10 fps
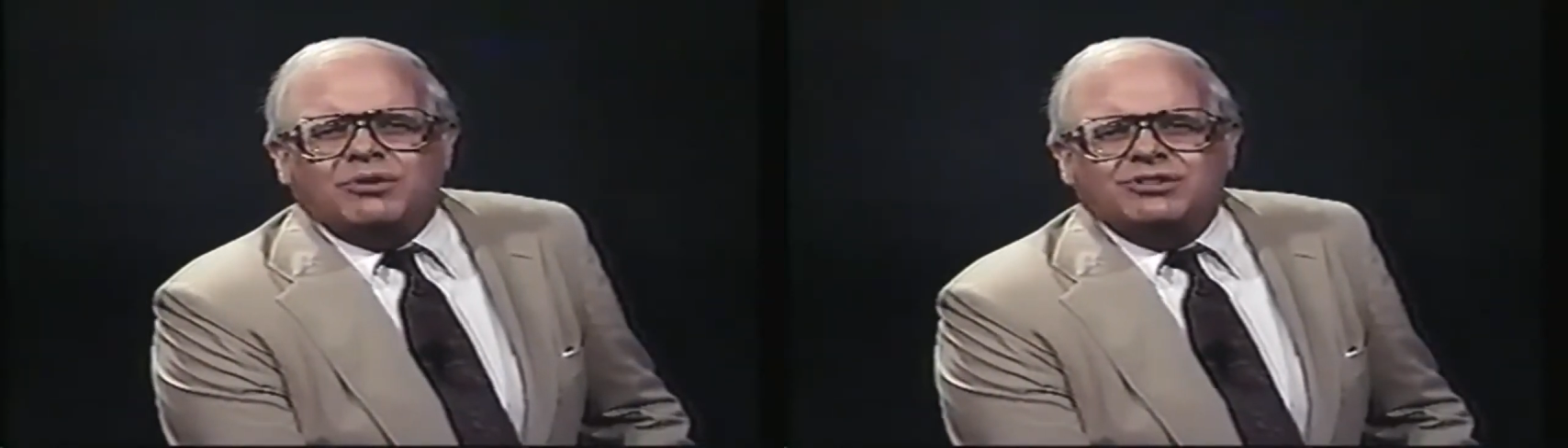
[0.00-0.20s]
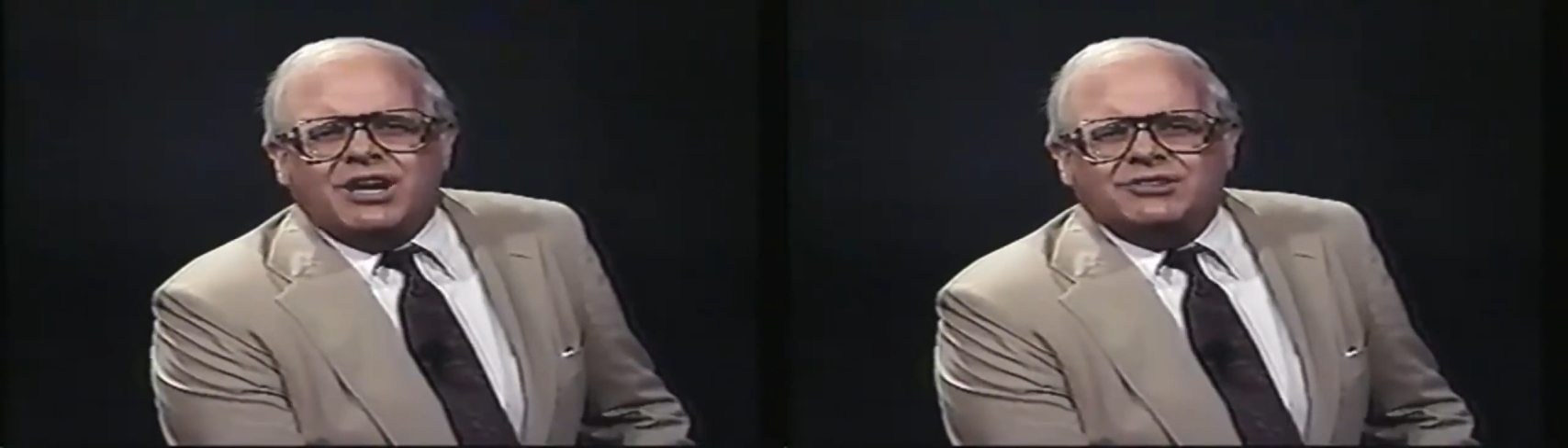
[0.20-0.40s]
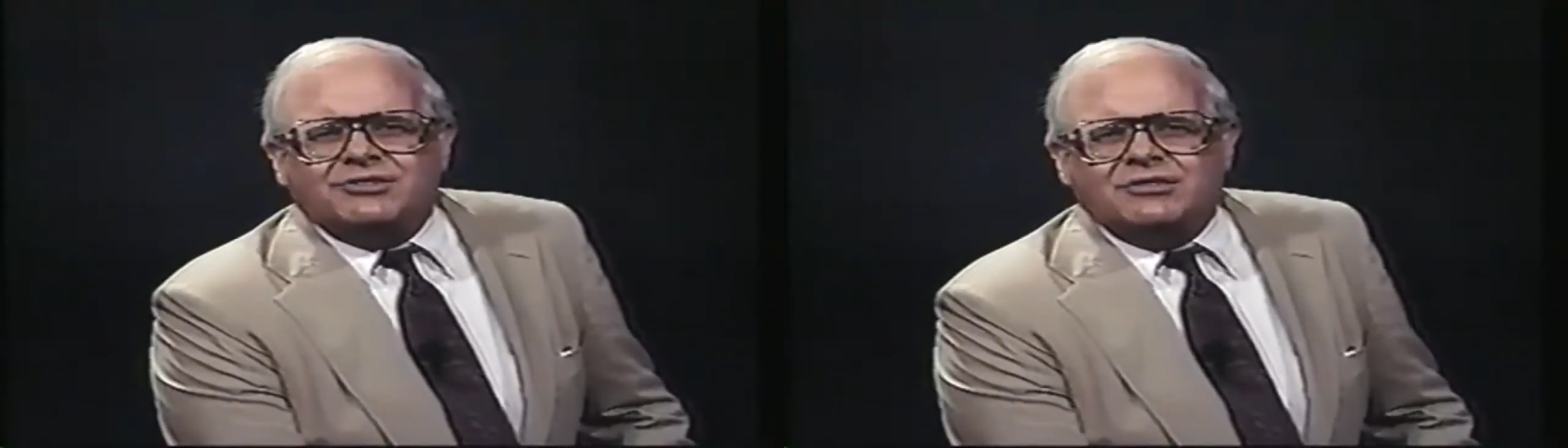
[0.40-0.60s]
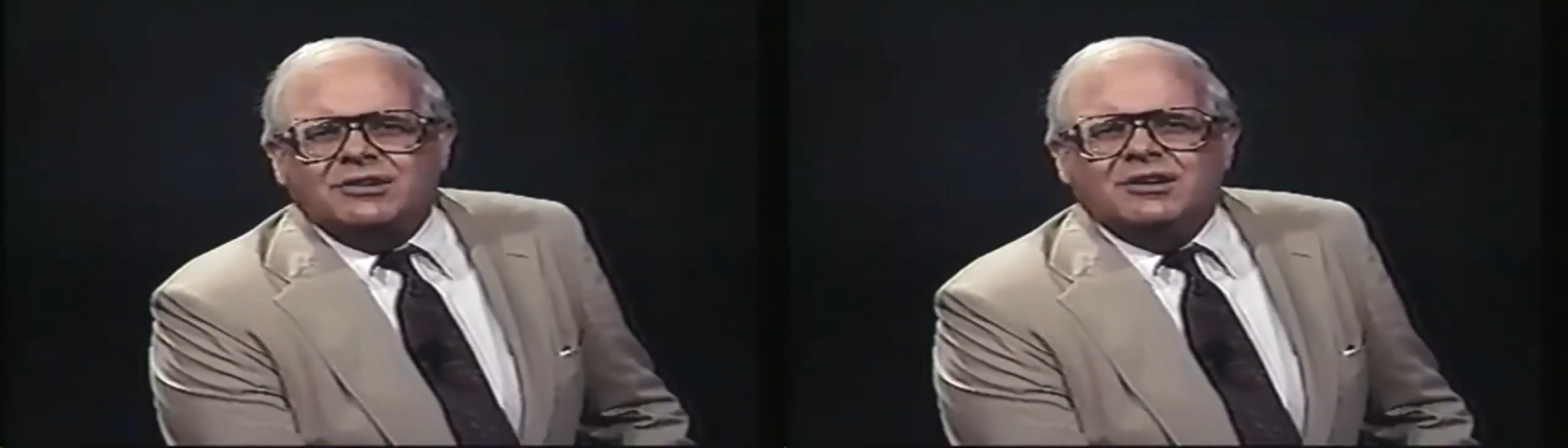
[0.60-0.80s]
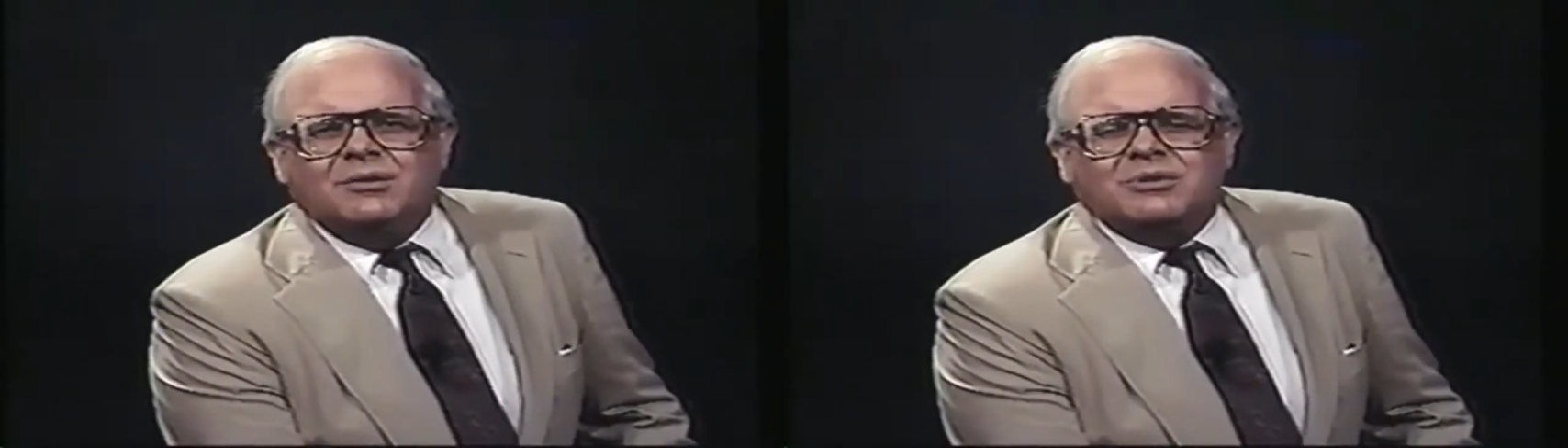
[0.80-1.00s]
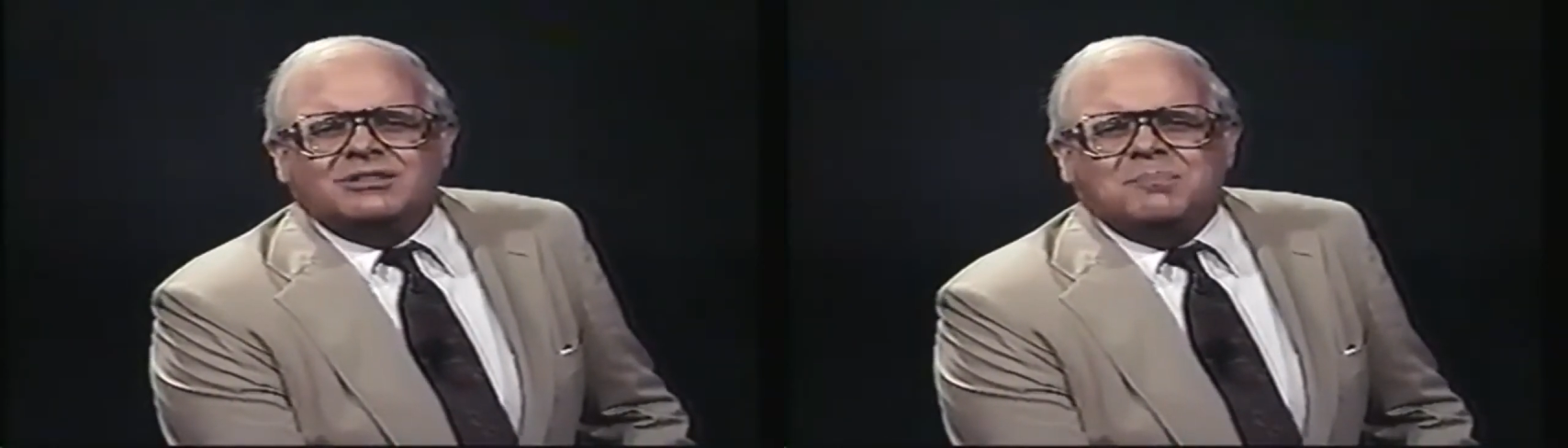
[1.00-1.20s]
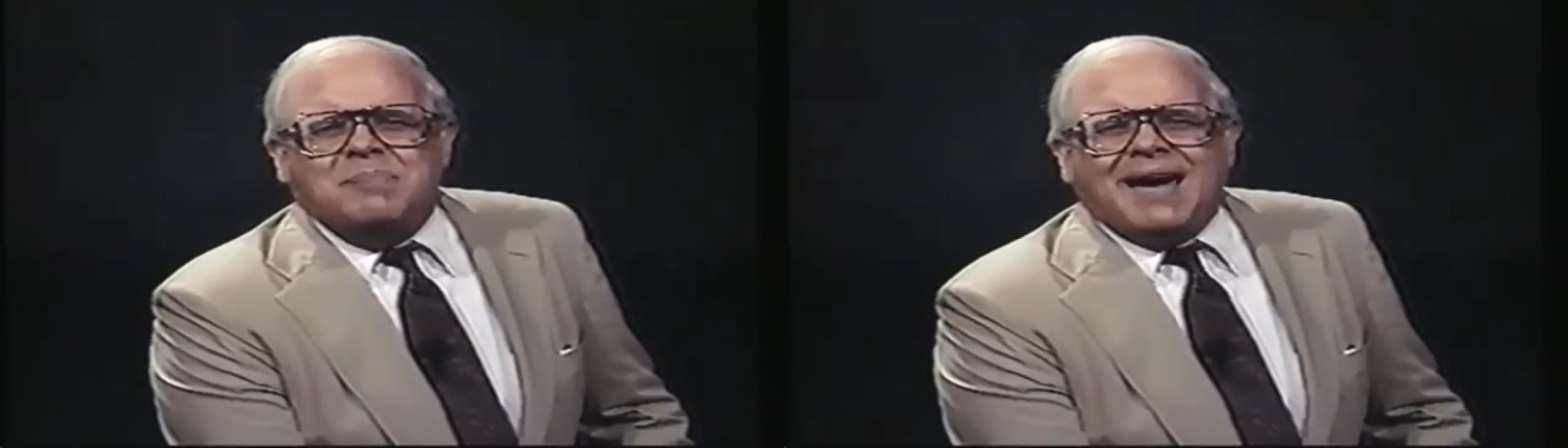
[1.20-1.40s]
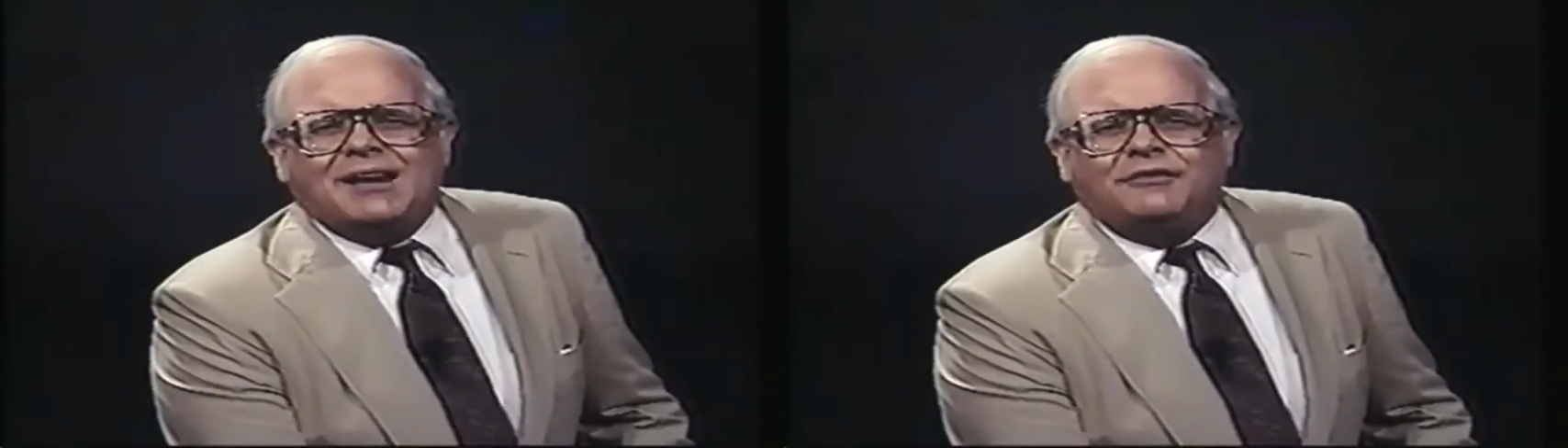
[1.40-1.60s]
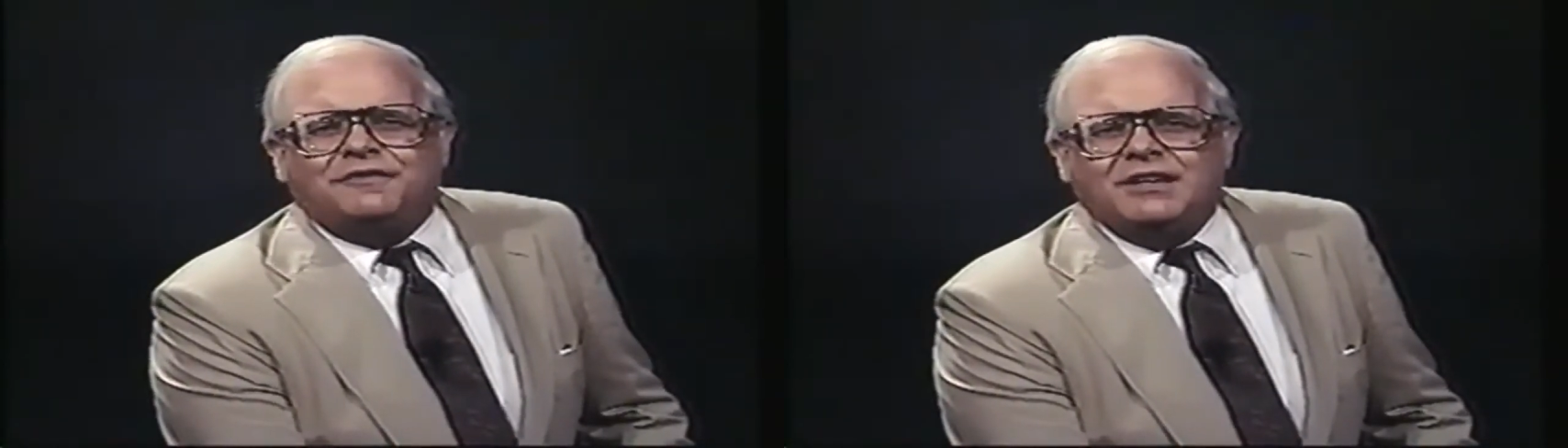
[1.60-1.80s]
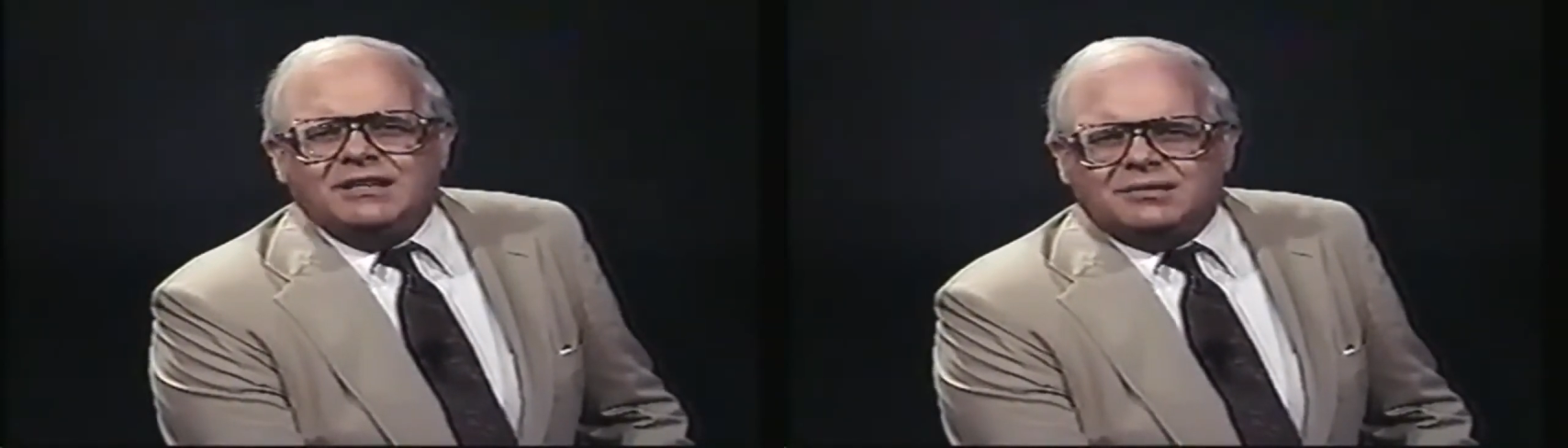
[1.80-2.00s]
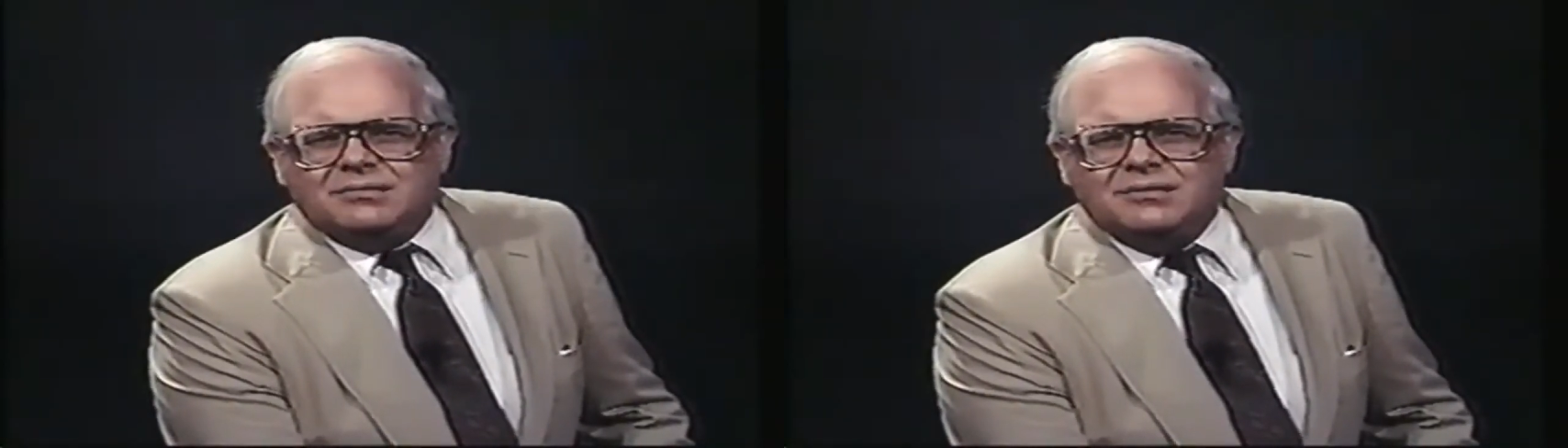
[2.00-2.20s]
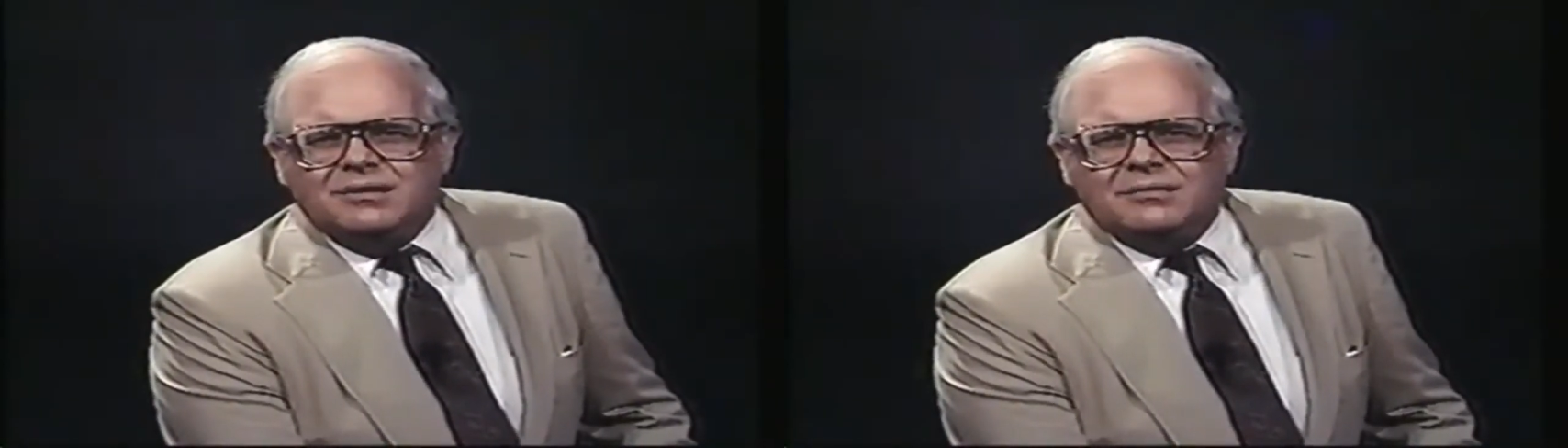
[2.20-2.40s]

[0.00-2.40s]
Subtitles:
projection was the battle fleet,